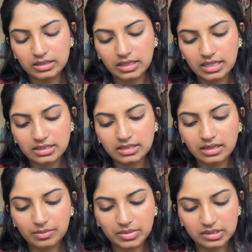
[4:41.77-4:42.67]
then
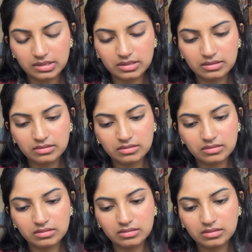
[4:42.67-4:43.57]
scribbles,
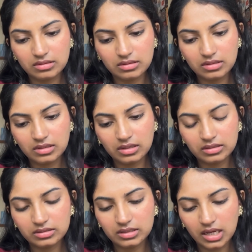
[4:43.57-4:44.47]

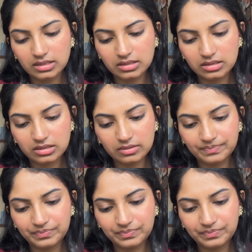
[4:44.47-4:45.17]
dust.